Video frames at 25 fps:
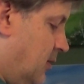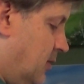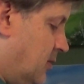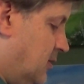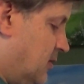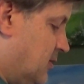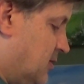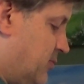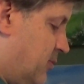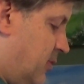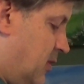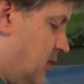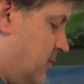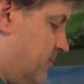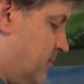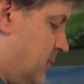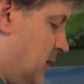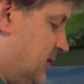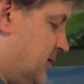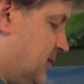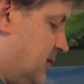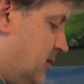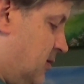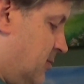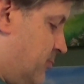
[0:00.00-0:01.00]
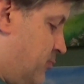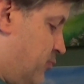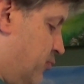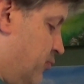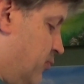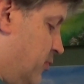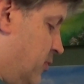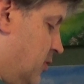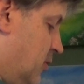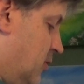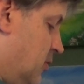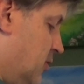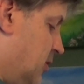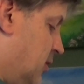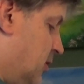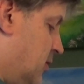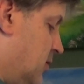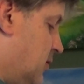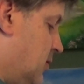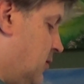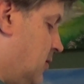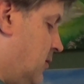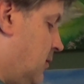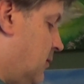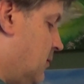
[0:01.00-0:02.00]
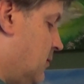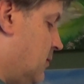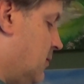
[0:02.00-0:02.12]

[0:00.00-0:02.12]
Just want to mix it up really good.